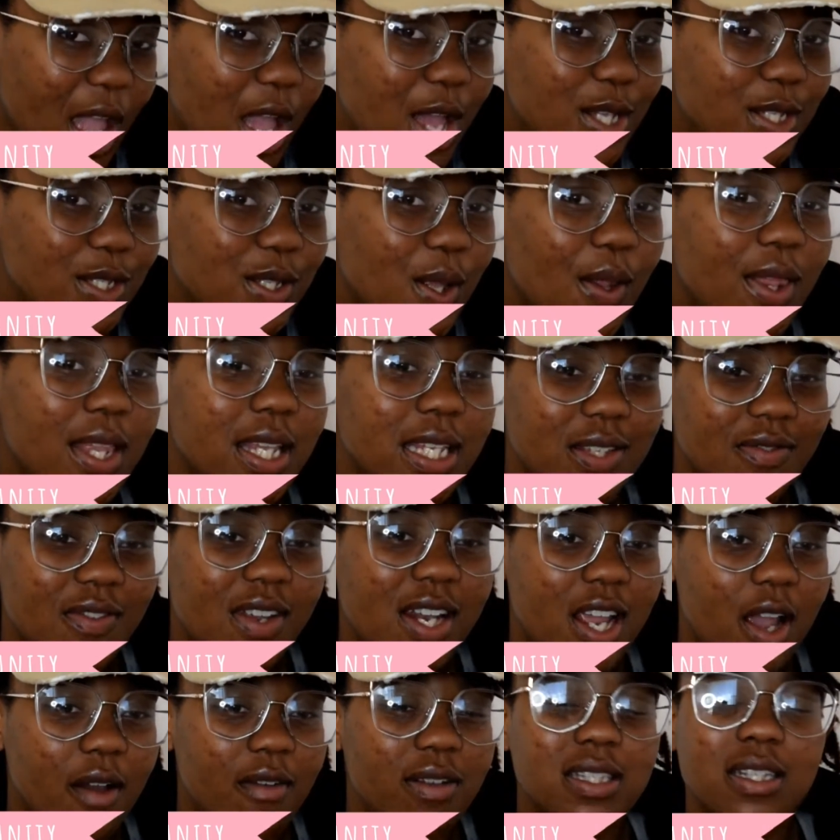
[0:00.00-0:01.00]
So this
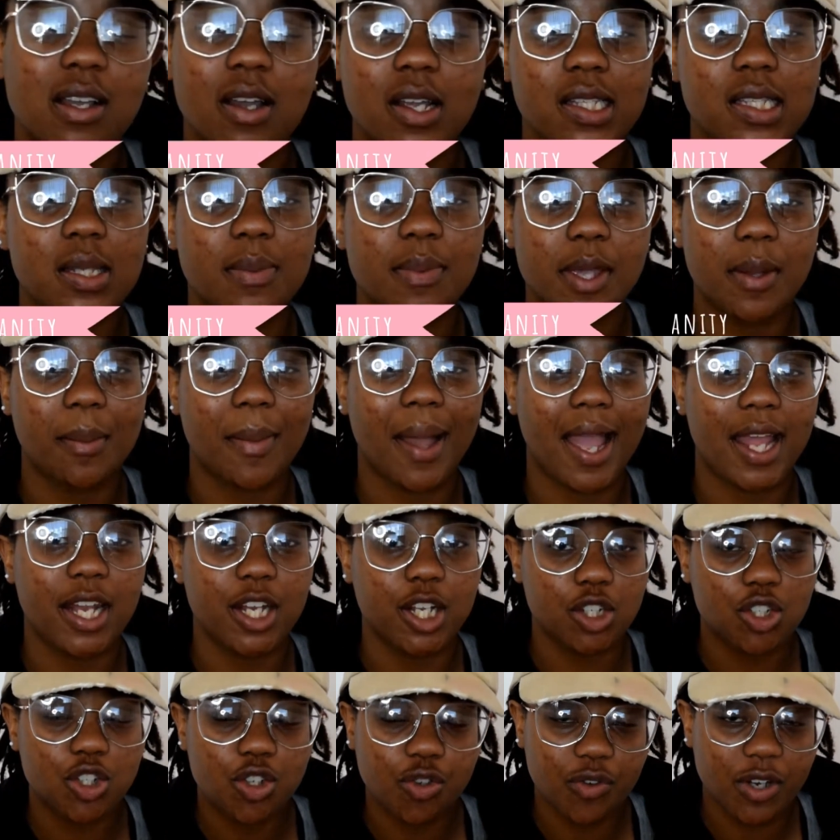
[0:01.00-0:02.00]
video is going to be my
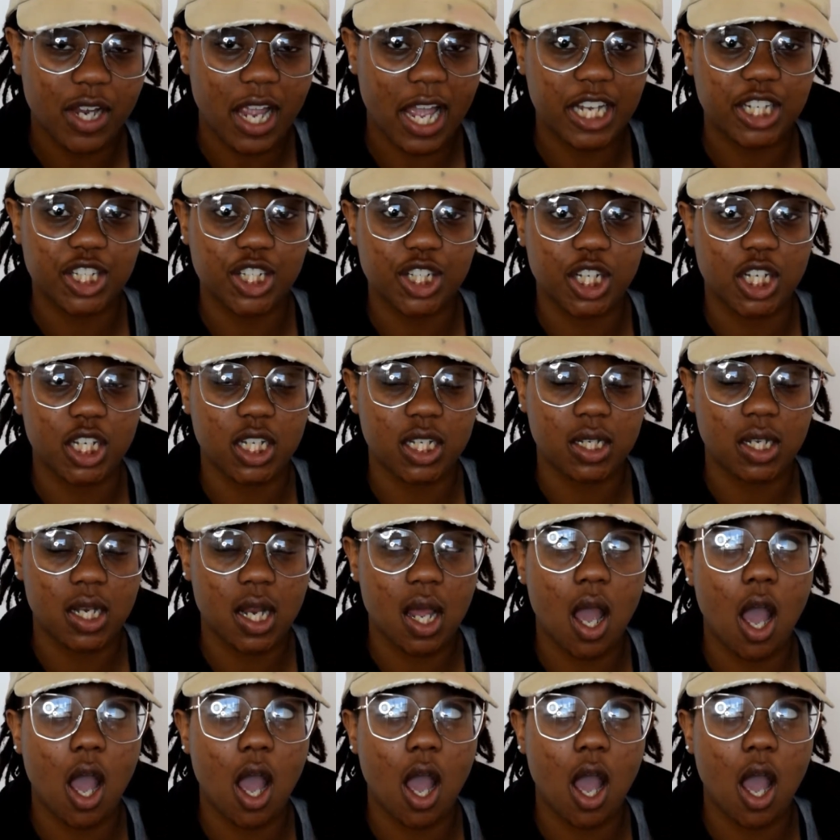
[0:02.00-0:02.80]
initial reaction